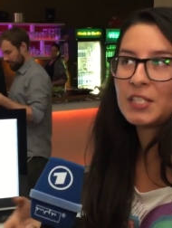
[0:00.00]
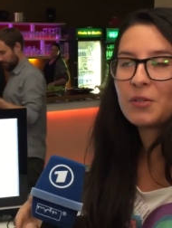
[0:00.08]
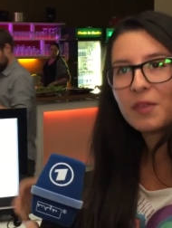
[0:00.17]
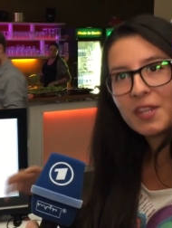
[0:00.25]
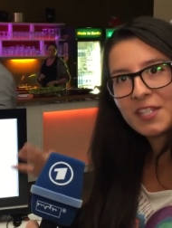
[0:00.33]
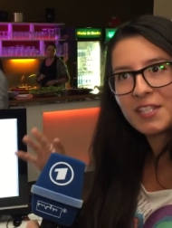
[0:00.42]

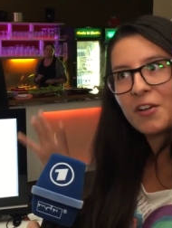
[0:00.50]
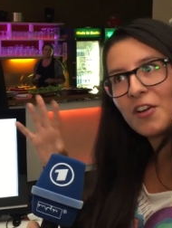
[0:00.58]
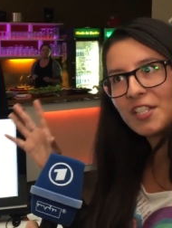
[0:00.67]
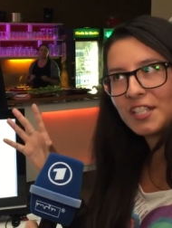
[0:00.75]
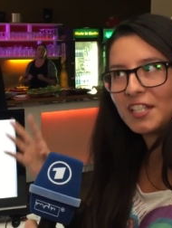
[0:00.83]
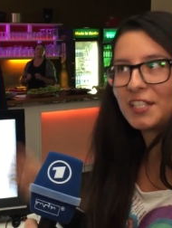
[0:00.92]
to this
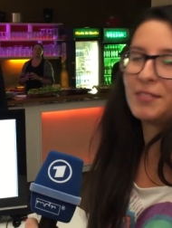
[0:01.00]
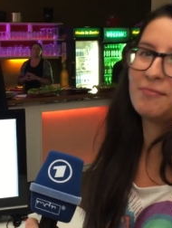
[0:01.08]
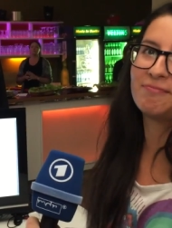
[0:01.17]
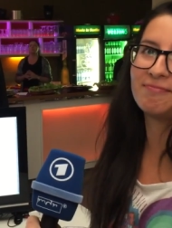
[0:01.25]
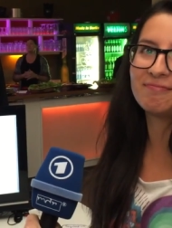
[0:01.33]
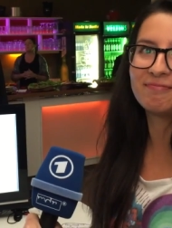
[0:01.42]
content.
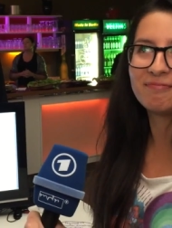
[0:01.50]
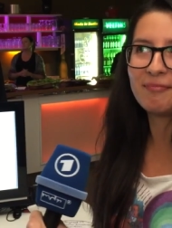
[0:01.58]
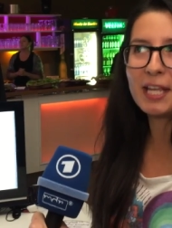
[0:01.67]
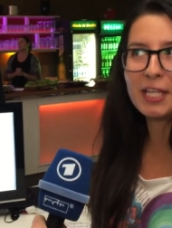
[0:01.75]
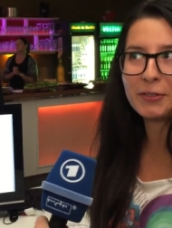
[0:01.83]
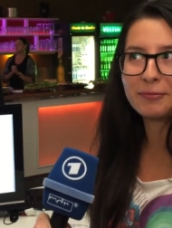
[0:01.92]

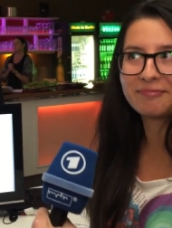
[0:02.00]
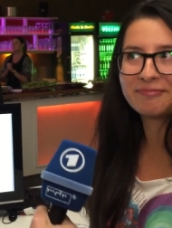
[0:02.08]
Thank you.